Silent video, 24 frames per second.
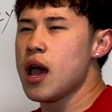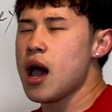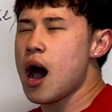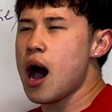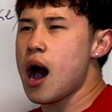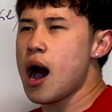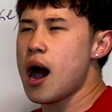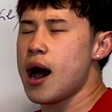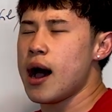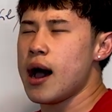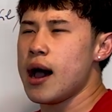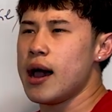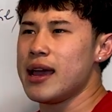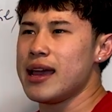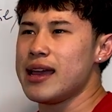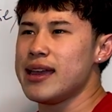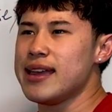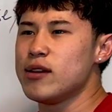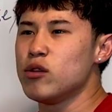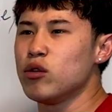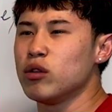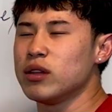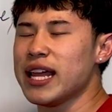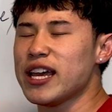it
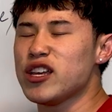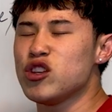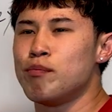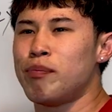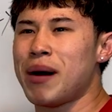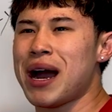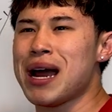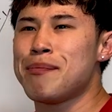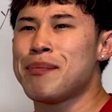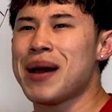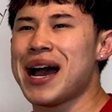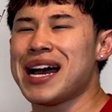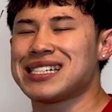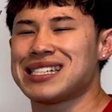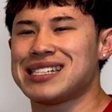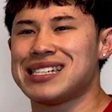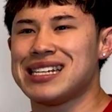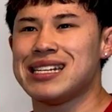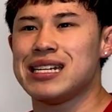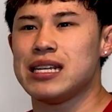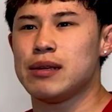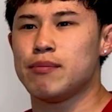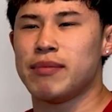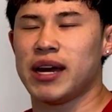will let you bypass
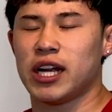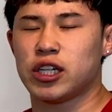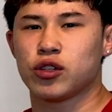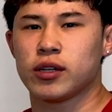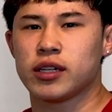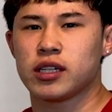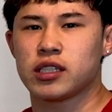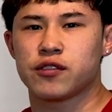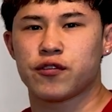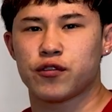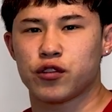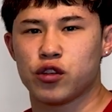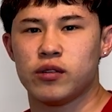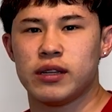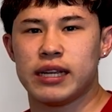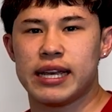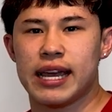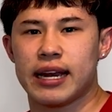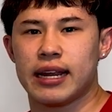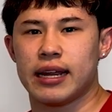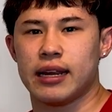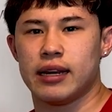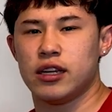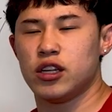any metrics for you to
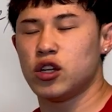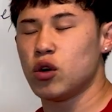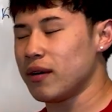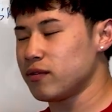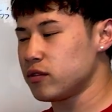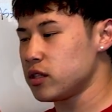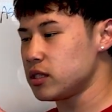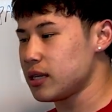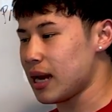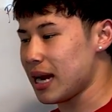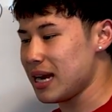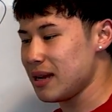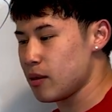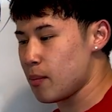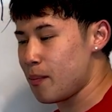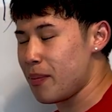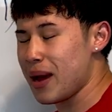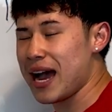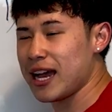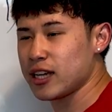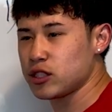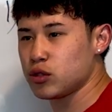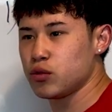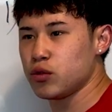get in. You don't have to type in
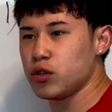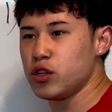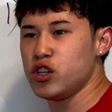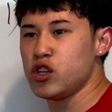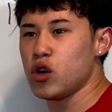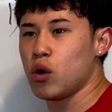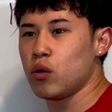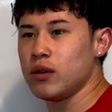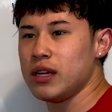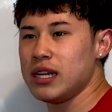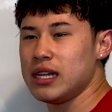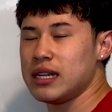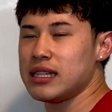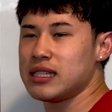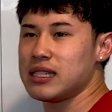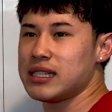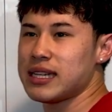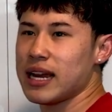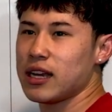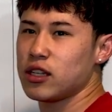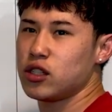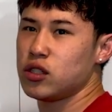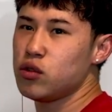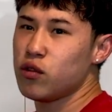password. You don't need to
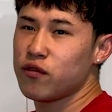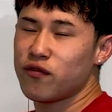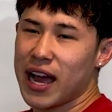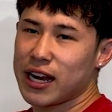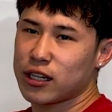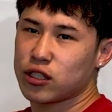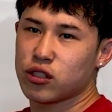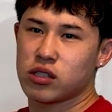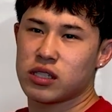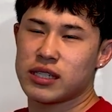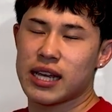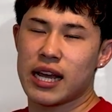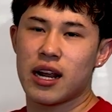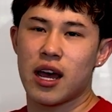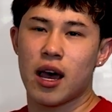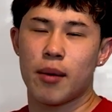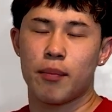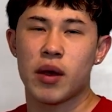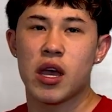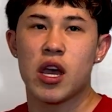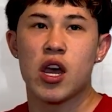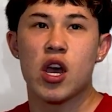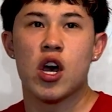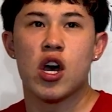set two-factor setup.
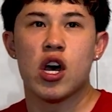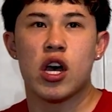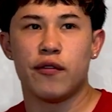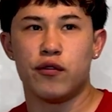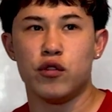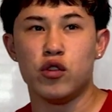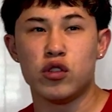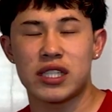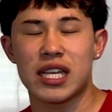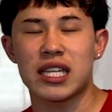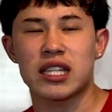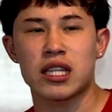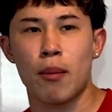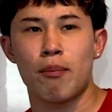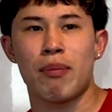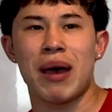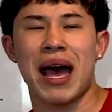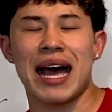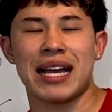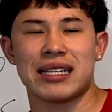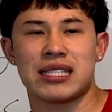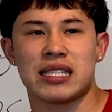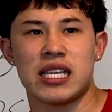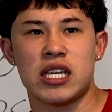If you set the
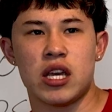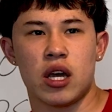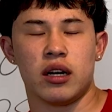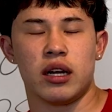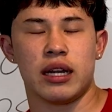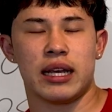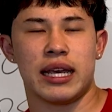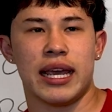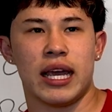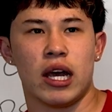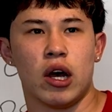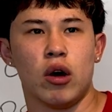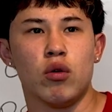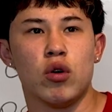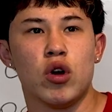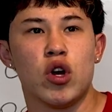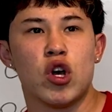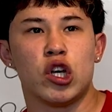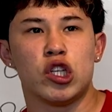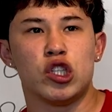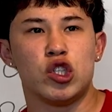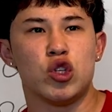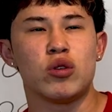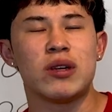pass key on account,
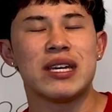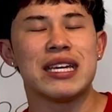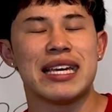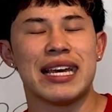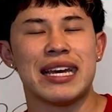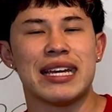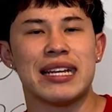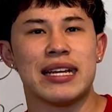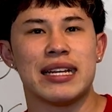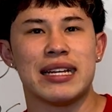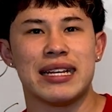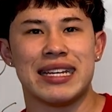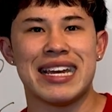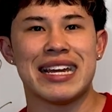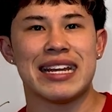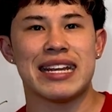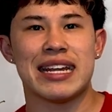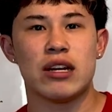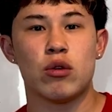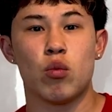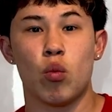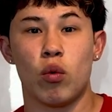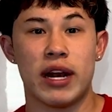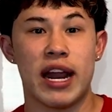you can get
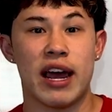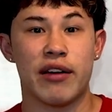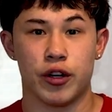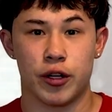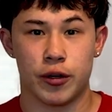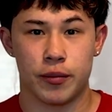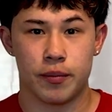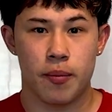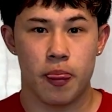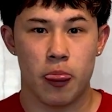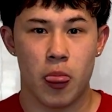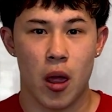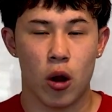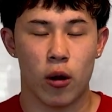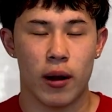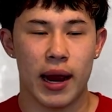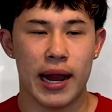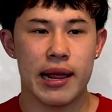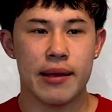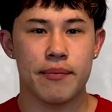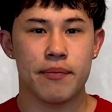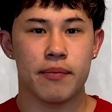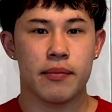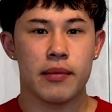in whenever. All
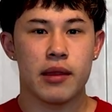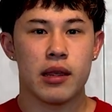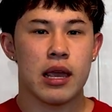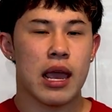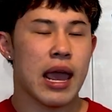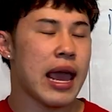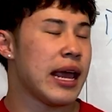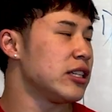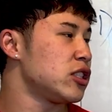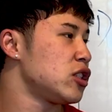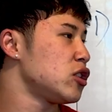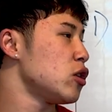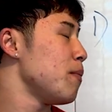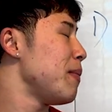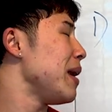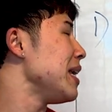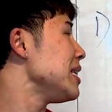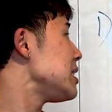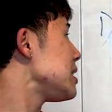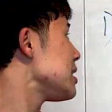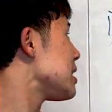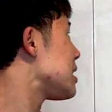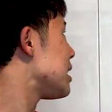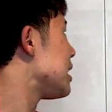right. And so
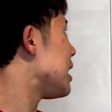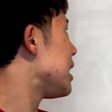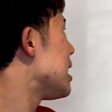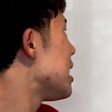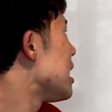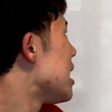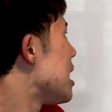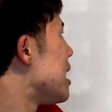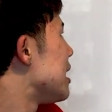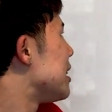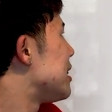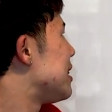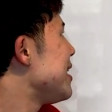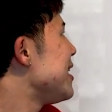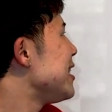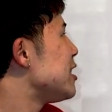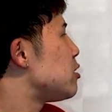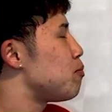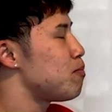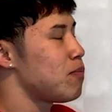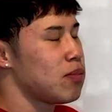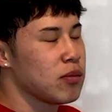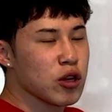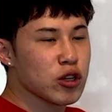basically,
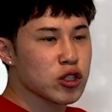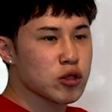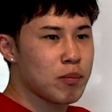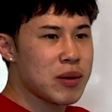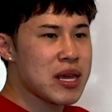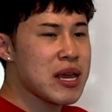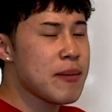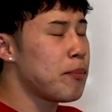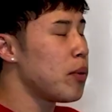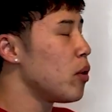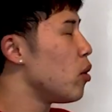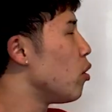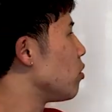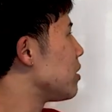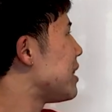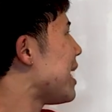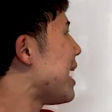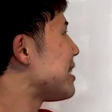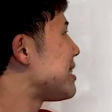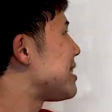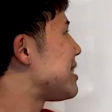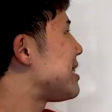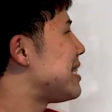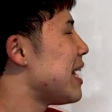there's people
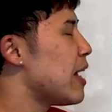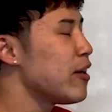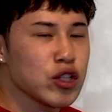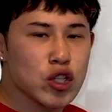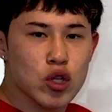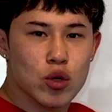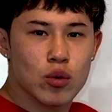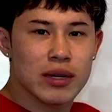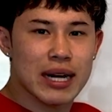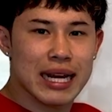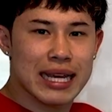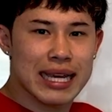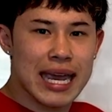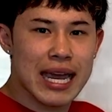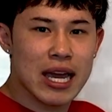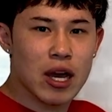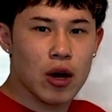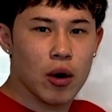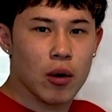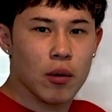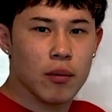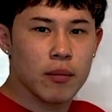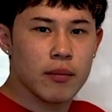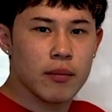that sell you an
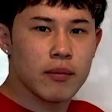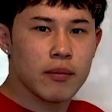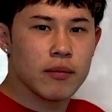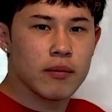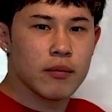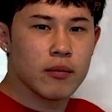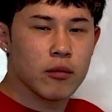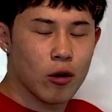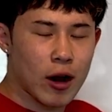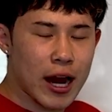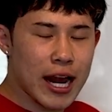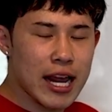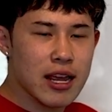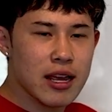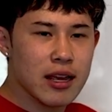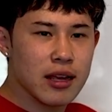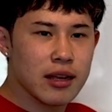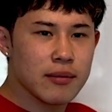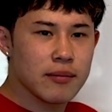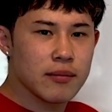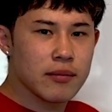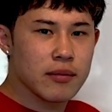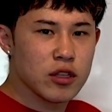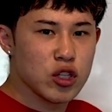account, right?
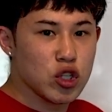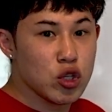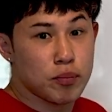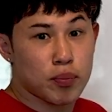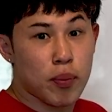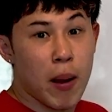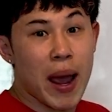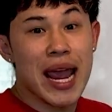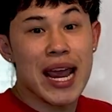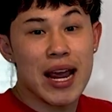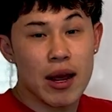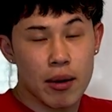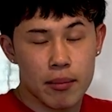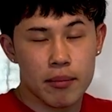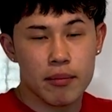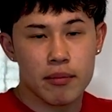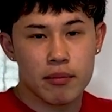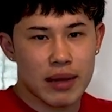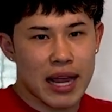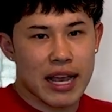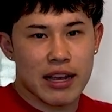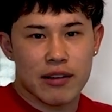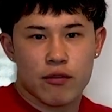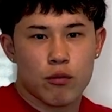You pay them
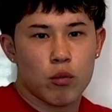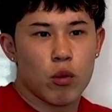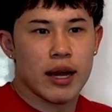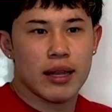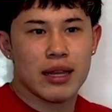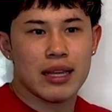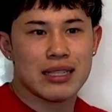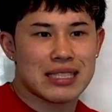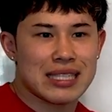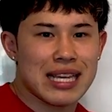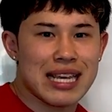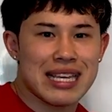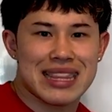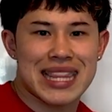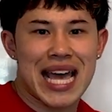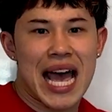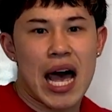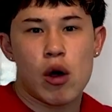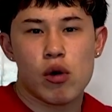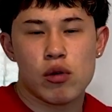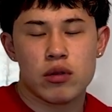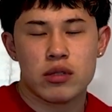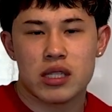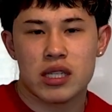like what? Let's say
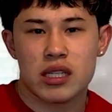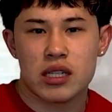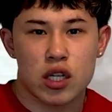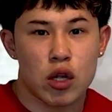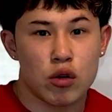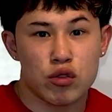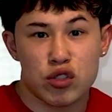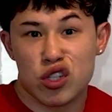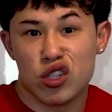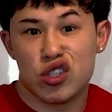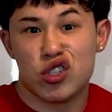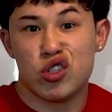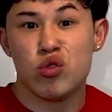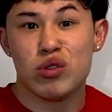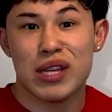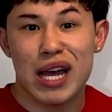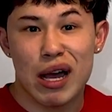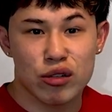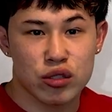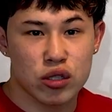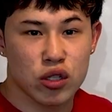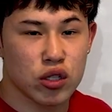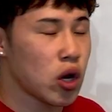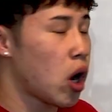$1,000, close to
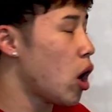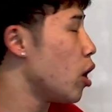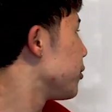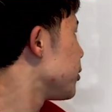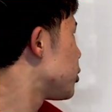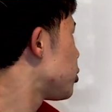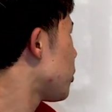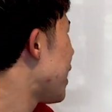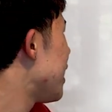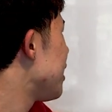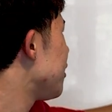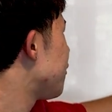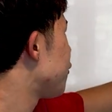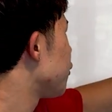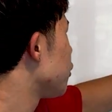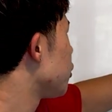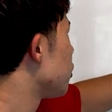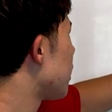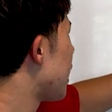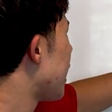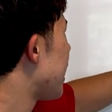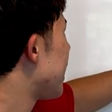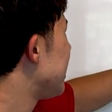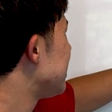$2,000, right, for a